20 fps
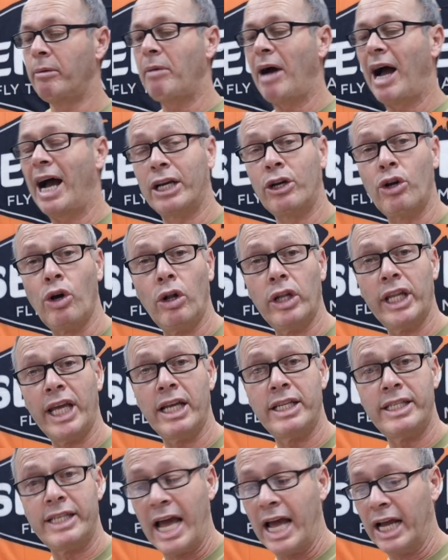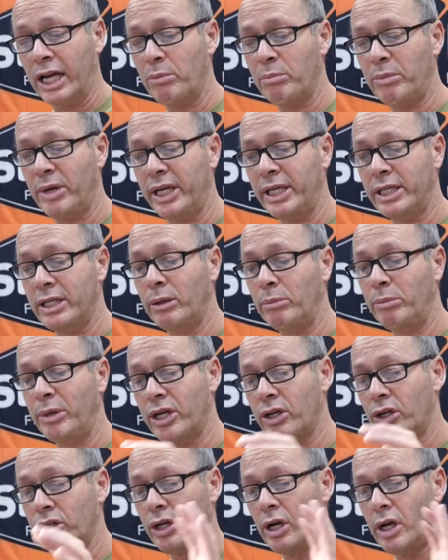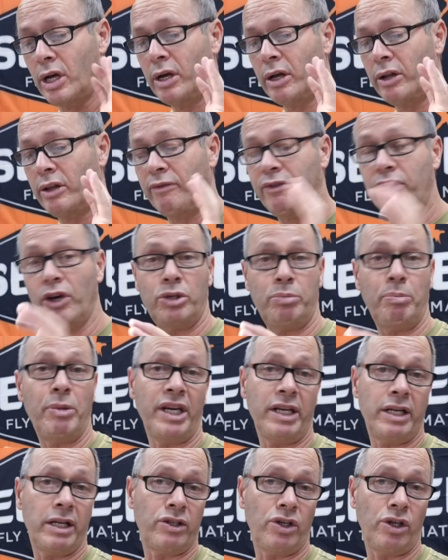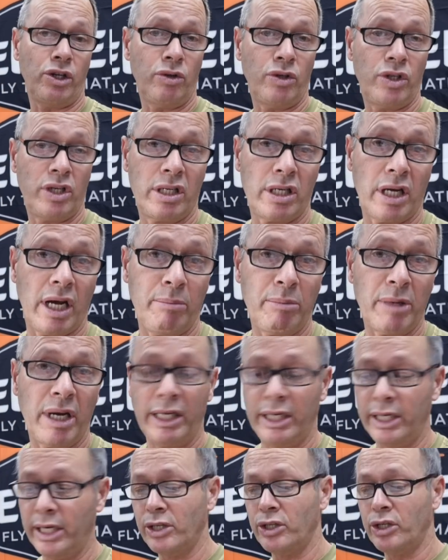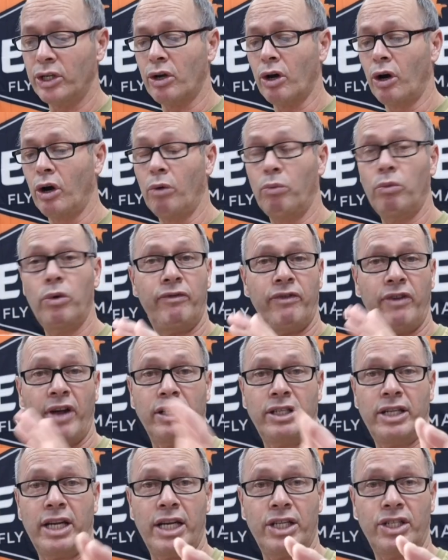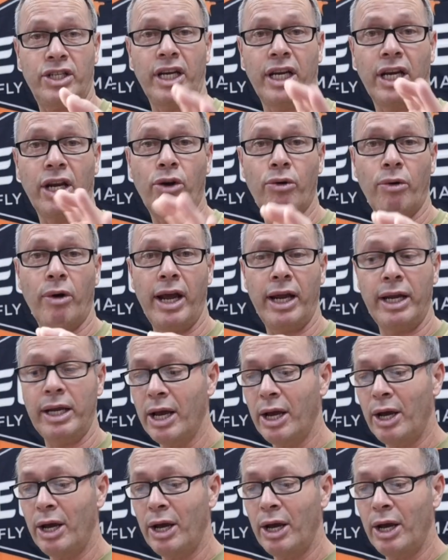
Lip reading: I called it a Target Beetle because the first Beetles I used to tie many years ago were fantastic, great,